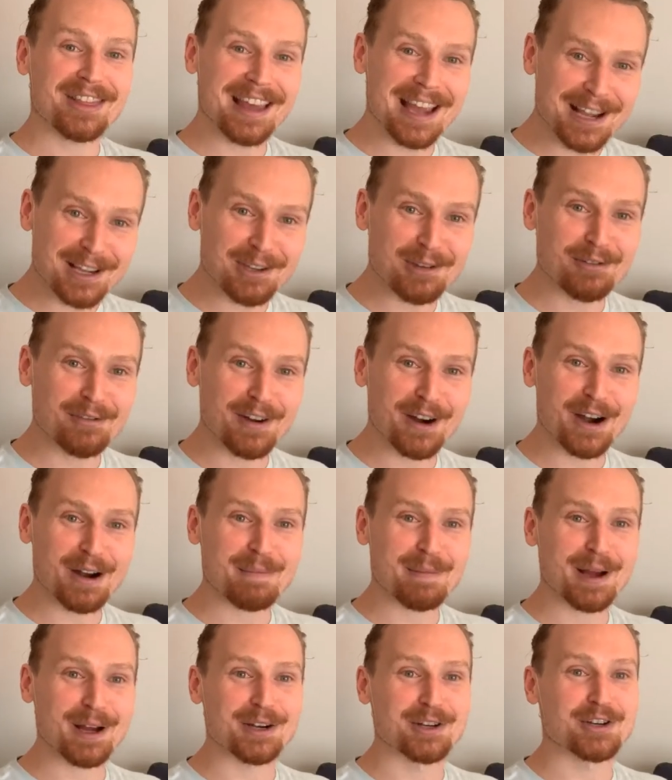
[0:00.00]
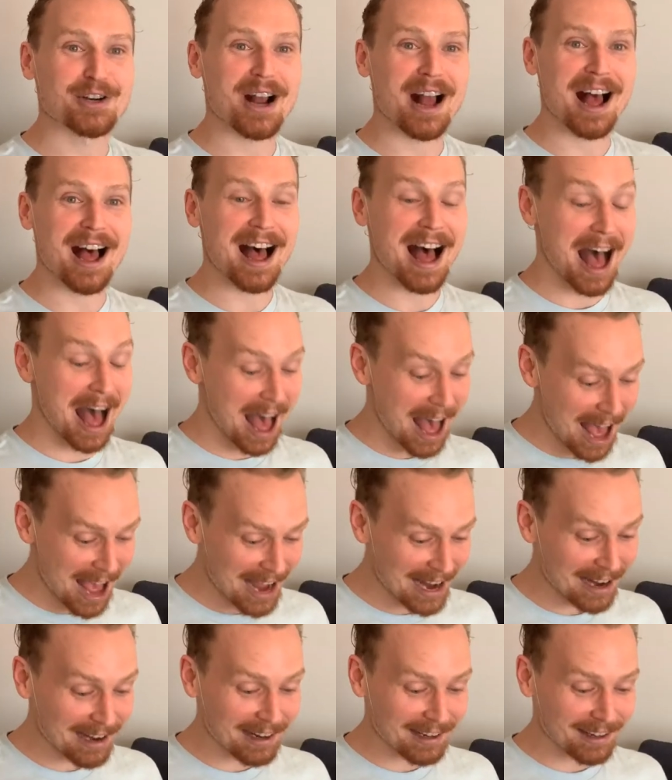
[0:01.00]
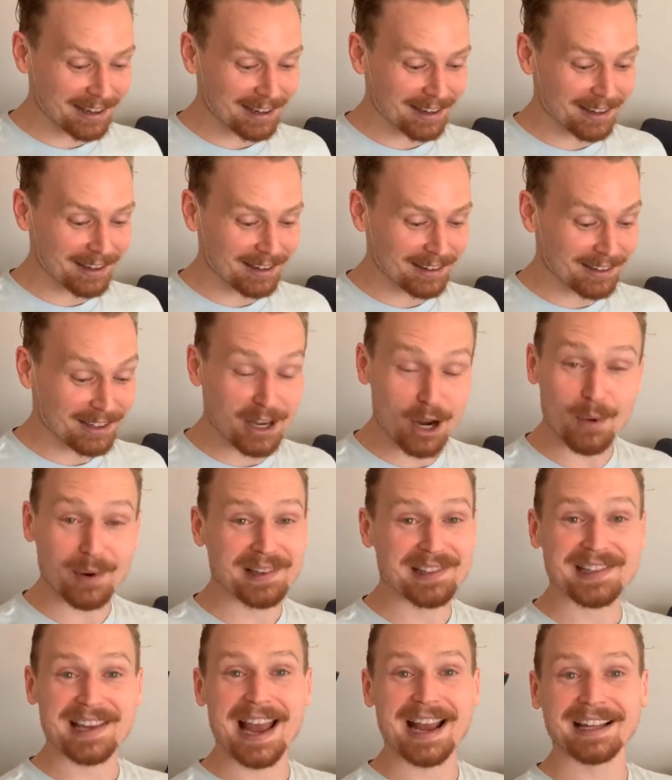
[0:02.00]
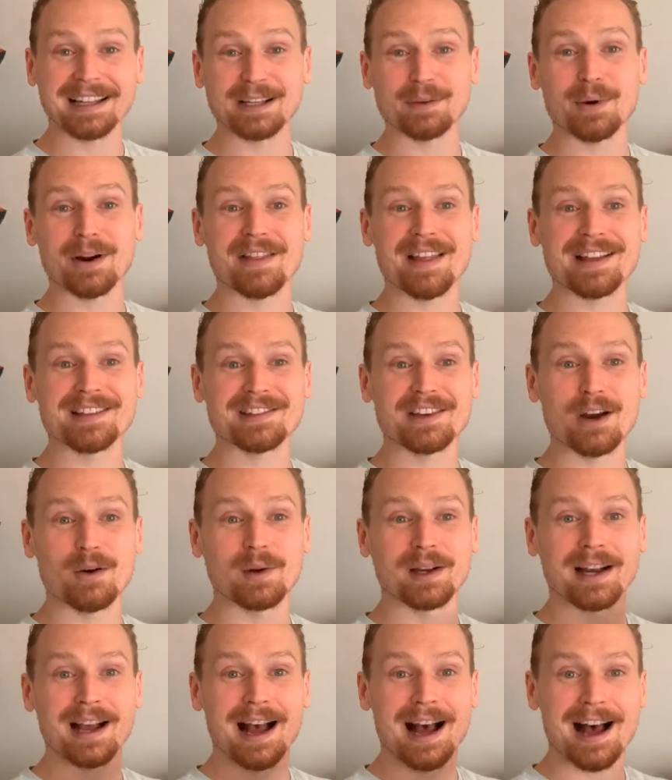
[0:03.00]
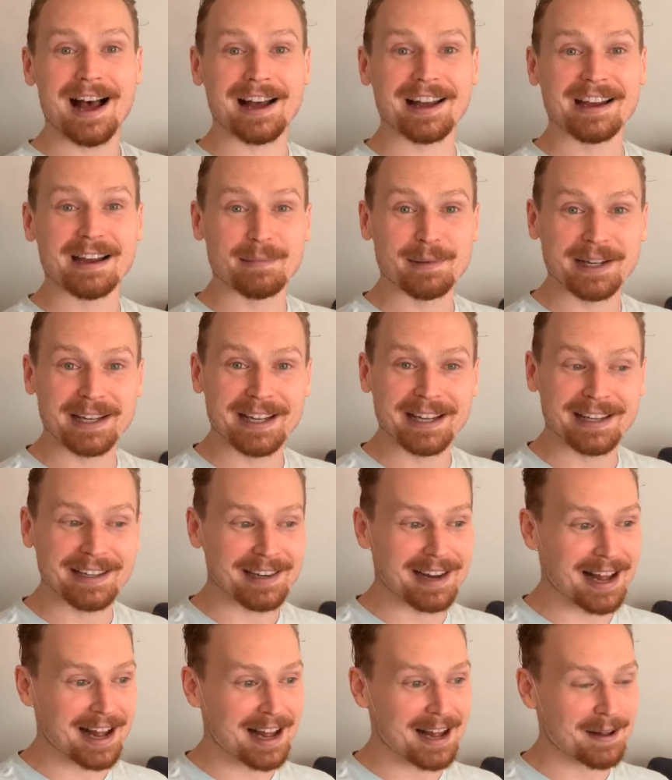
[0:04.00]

Thank you very much. I know exactly where that's going. I am going to get...